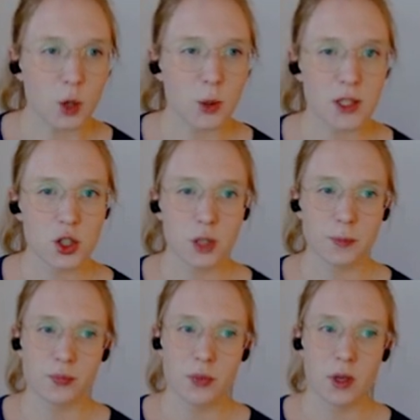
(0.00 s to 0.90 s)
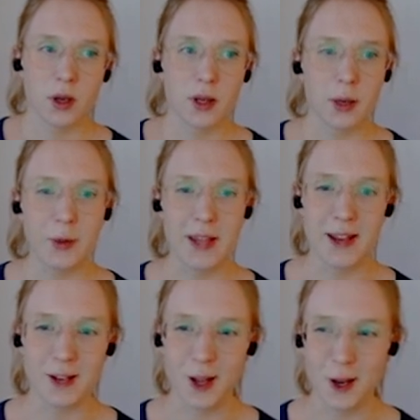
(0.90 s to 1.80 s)
question uh, that we get
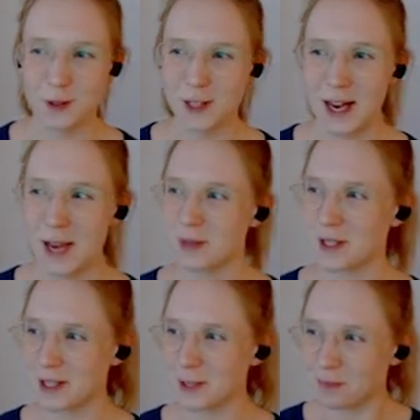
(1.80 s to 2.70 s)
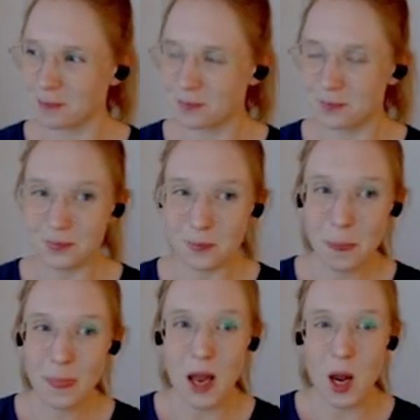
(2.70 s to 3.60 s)
a lot of times is
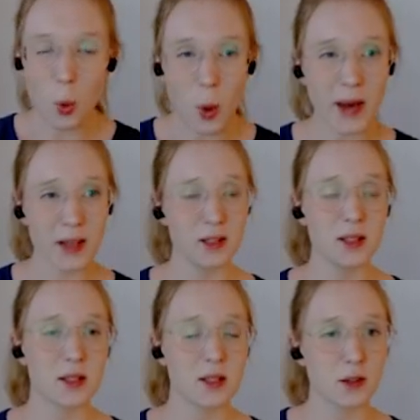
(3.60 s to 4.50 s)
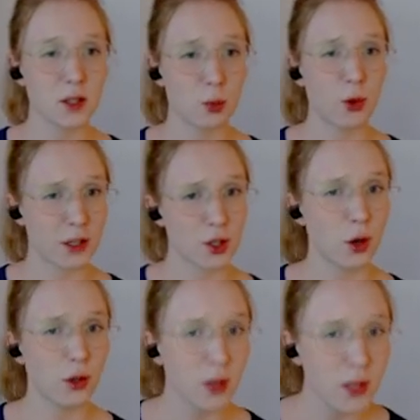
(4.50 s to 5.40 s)
why is this practice
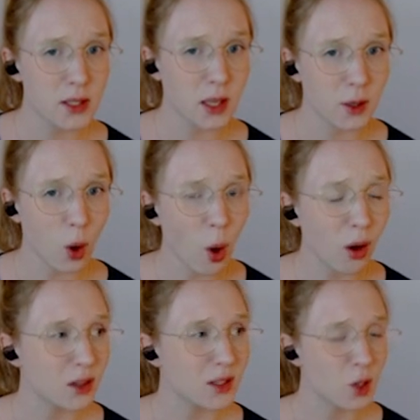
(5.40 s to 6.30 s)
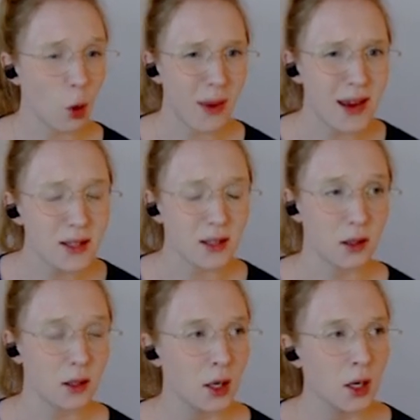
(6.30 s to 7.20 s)
on the list at all? It's so
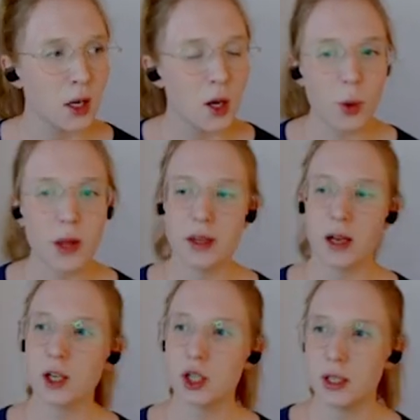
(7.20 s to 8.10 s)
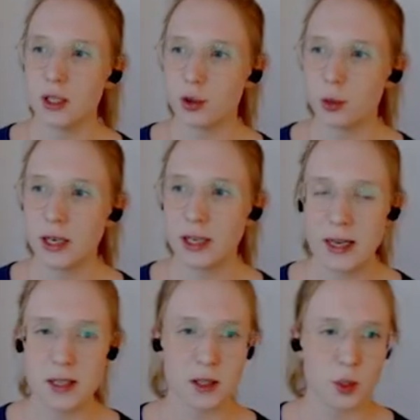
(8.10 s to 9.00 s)
basic. Well, there are actually three
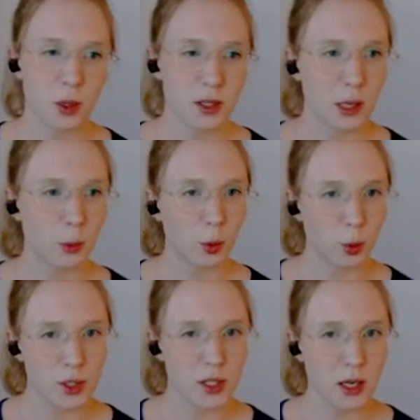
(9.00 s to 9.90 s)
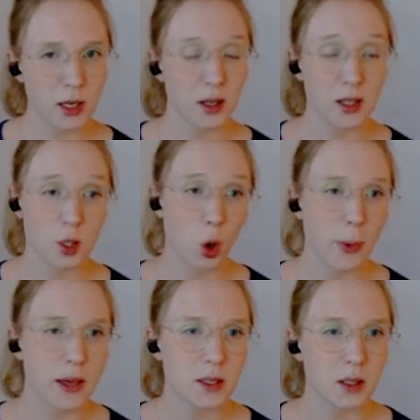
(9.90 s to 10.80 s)
cases why someone would say it's so
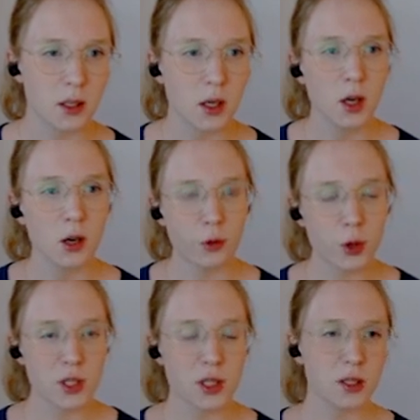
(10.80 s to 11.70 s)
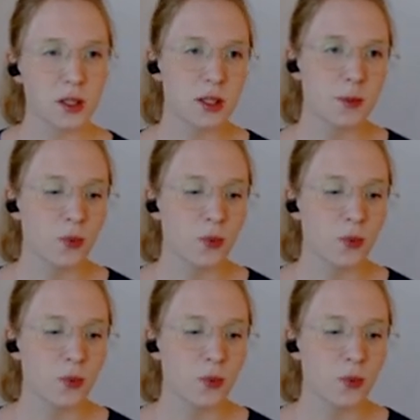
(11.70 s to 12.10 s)
basic. First is